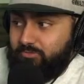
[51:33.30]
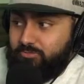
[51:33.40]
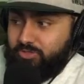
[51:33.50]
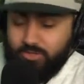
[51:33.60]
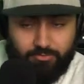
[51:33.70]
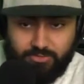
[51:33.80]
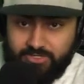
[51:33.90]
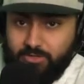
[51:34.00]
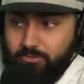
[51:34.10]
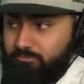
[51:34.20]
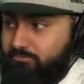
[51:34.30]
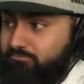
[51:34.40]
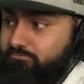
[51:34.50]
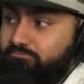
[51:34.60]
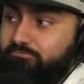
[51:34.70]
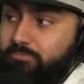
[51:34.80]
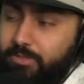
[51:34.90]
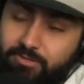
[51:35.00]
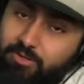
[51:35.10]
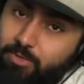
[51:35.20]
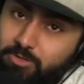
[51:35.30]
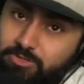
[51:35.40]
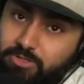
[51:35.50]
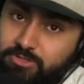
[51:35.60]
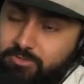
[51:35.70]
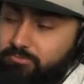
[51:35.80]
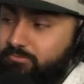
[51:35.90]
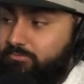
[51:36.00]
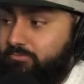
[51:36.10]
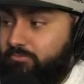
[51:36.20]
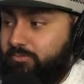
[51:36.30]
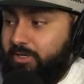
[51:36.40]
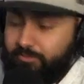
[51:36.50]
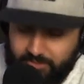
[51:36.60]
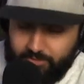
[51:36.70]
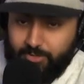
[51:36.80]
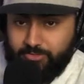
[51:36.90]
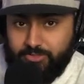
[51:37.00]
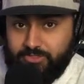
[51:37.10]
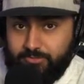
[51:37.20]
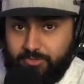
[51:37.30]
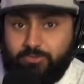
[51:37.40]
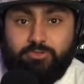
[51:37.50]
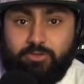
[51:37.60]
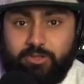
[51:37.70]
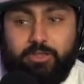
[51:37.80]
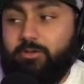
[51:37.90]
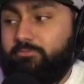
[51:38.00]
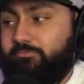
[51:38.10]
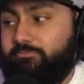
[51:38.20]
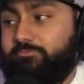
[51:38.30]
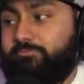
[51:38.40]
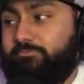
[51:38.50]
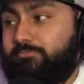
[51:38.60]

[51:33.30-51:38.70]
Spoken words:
skill for skill, I'm taking Michael Johnson, and I'm taking Michael Johnson by first round KO.